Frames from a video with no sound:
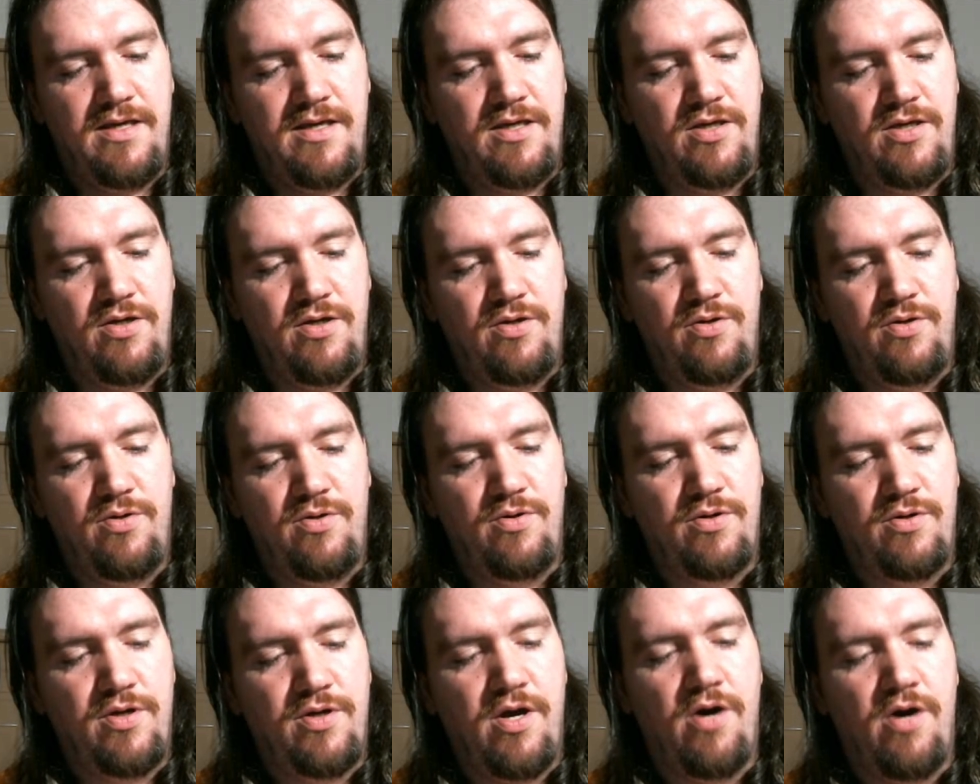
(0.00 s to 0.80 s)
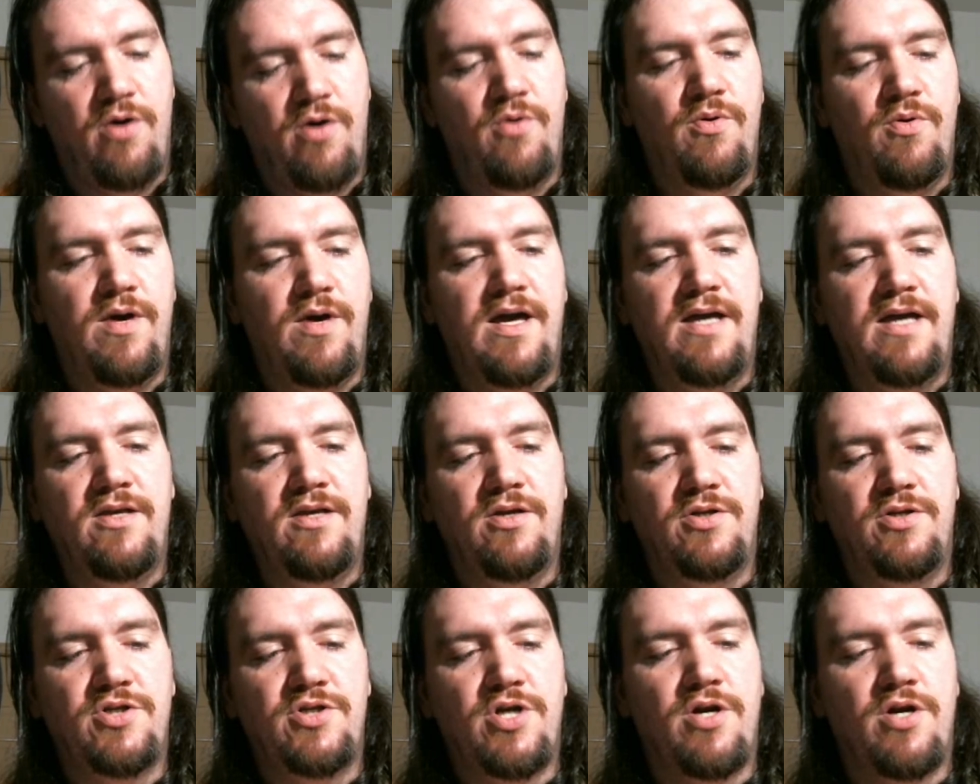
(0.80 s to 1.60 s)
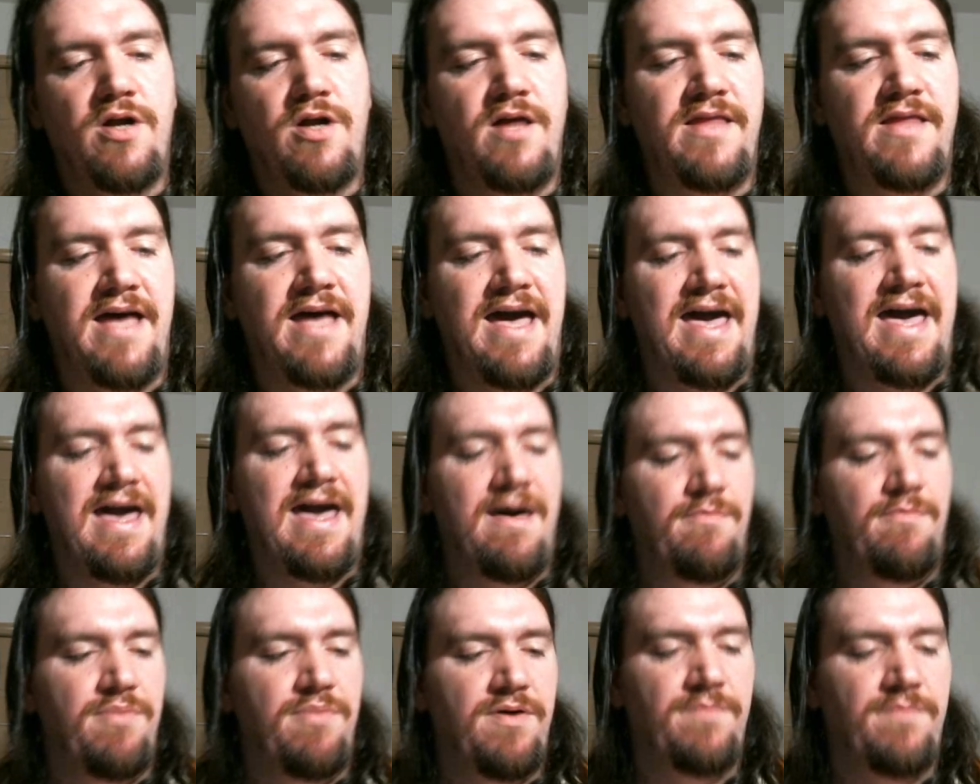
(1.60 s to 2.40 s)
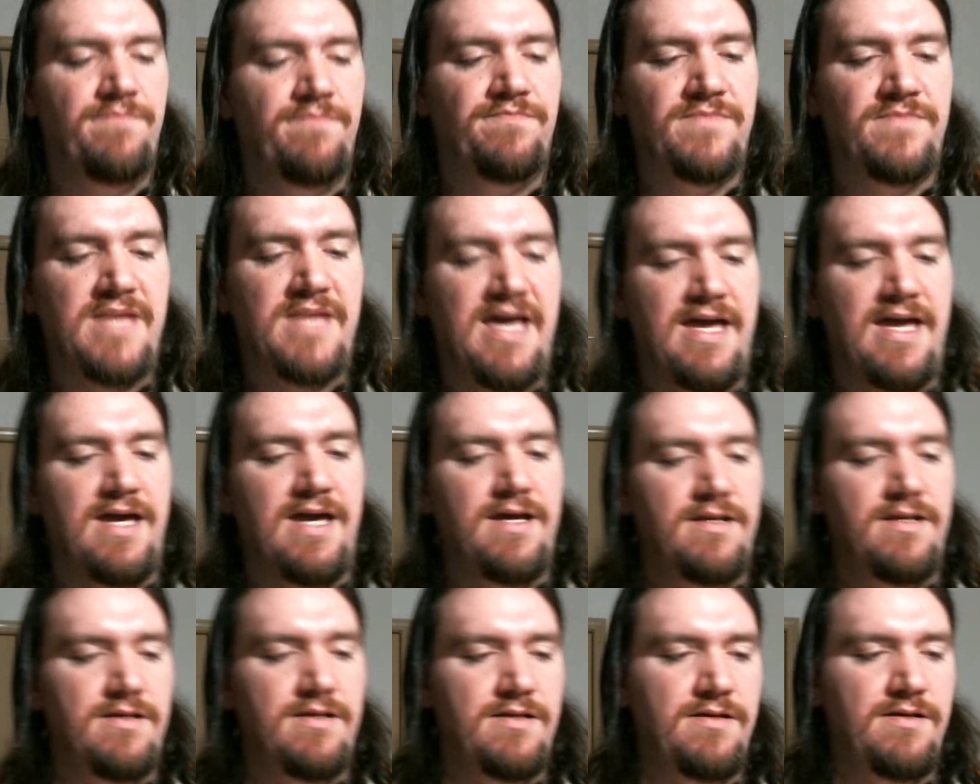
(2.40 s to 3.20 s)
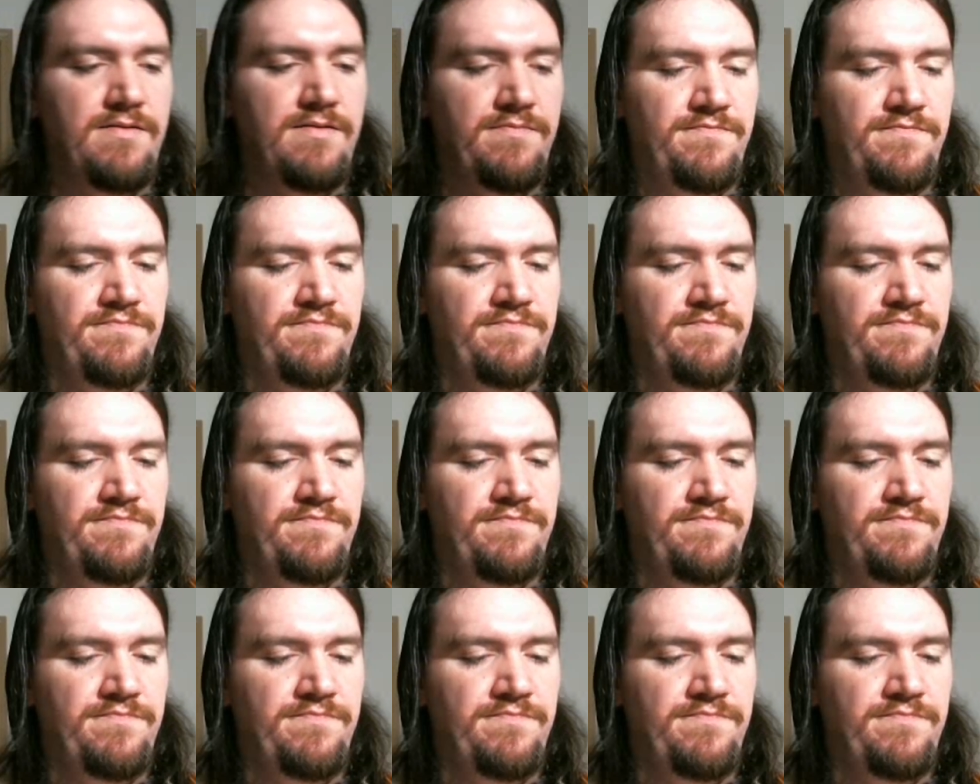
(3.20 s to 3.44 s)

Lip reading: You go and you turn on the app, and